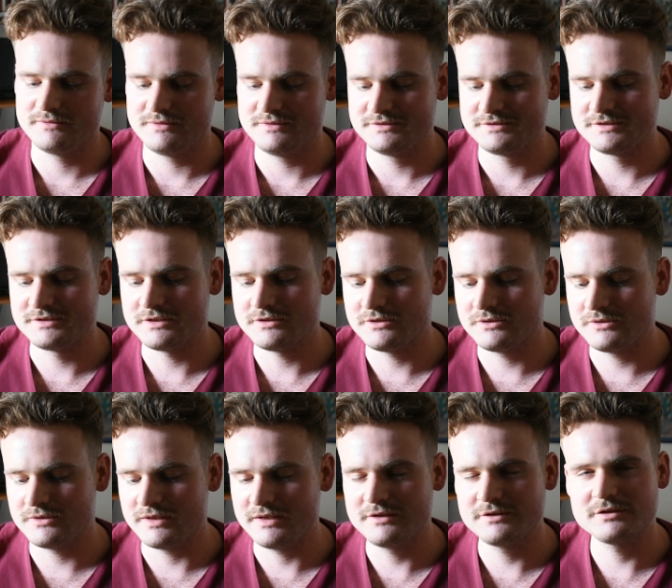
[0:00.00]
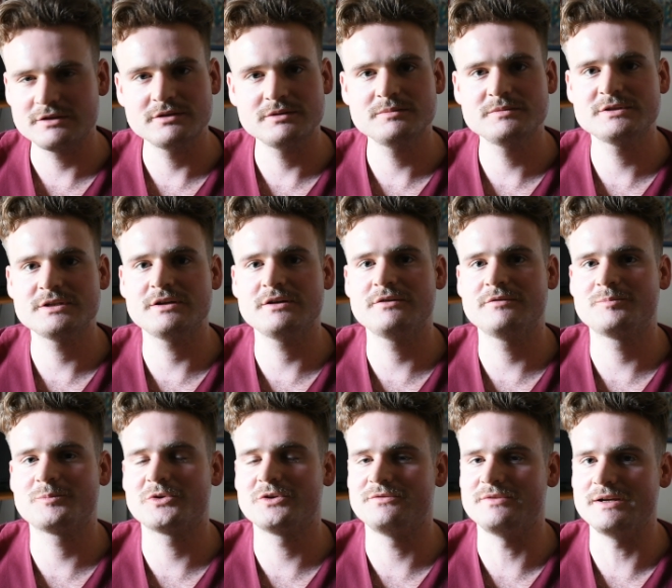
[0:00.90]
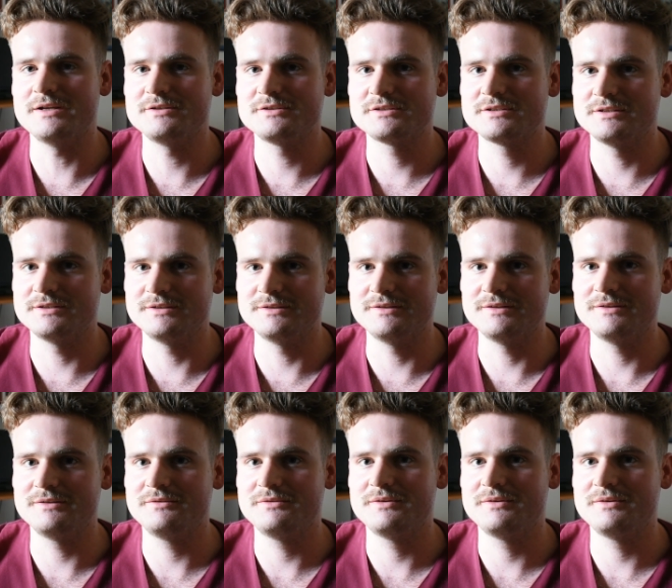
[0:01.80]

So in terms of prevention,